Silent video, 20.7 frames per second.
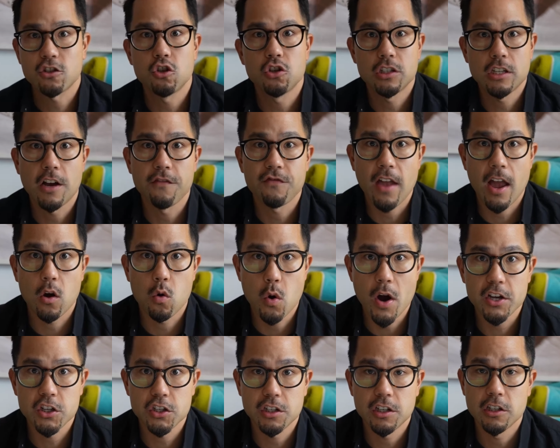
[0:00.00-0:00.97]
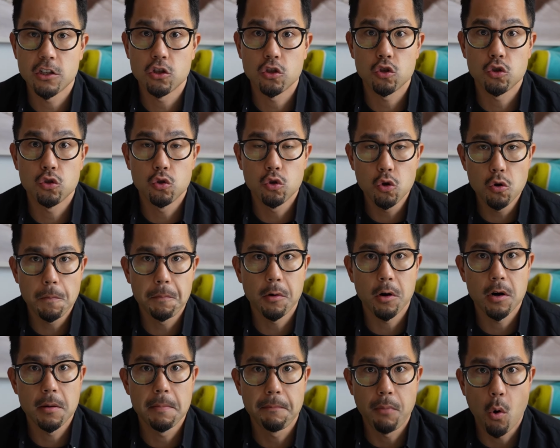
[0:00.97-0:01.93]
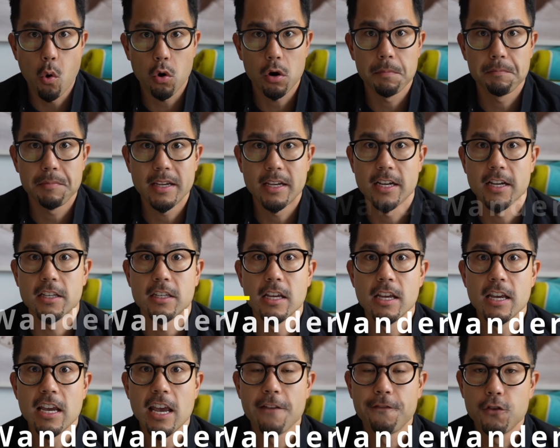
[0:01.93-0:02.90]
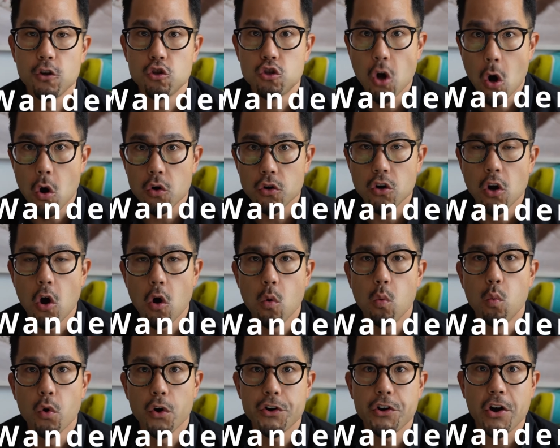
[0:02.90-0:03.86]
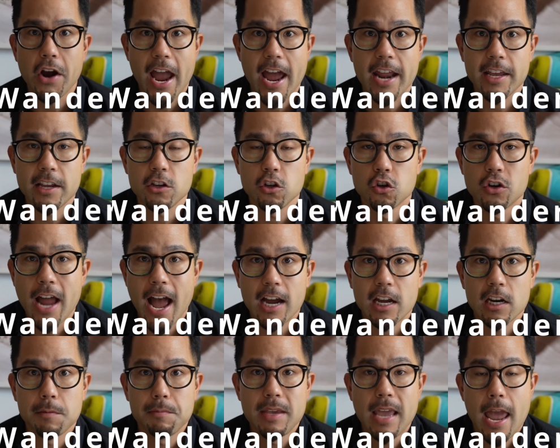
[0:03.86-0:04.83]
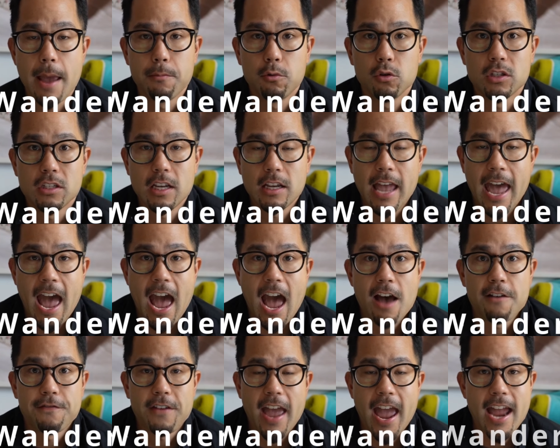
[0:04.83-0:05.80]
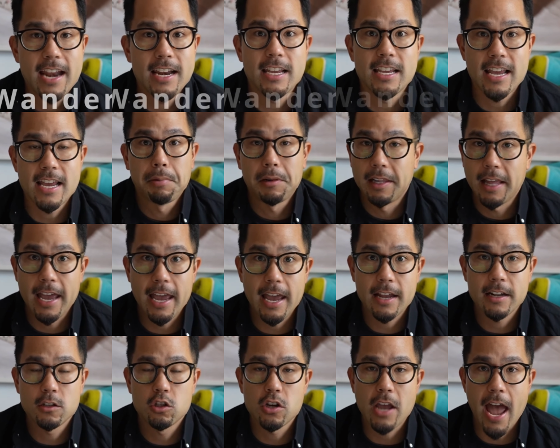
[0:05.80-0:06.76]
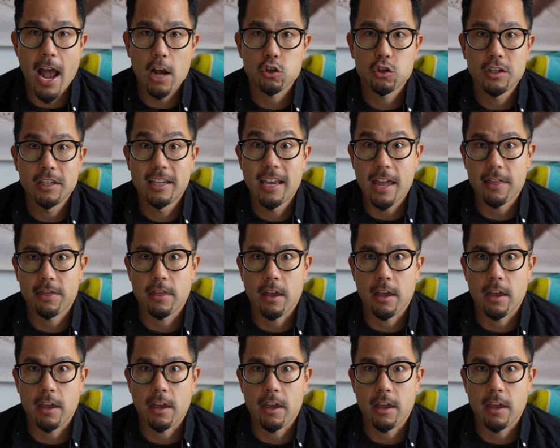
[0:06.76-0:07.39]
yourself that question is super important, because if you don't know where you're headed, you're not gonna be able to have any plan to actually get